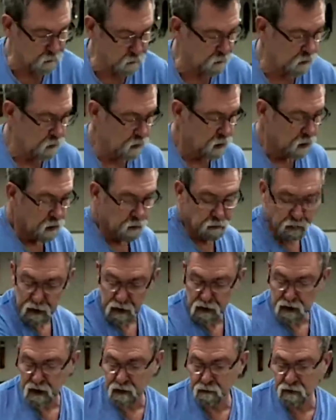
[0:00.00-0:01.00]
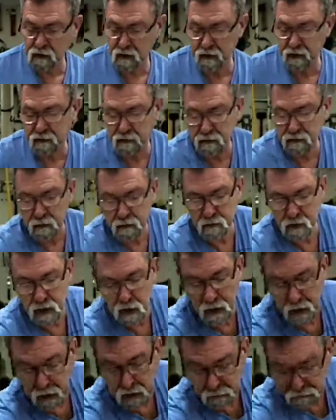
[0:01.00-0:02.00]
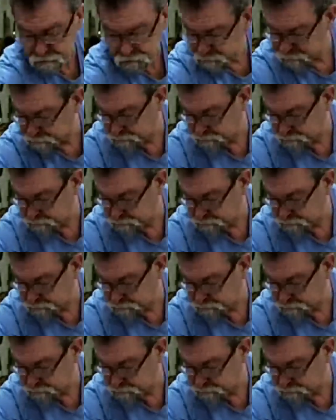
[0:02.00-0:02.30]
They were pretty cheap, delivered from China.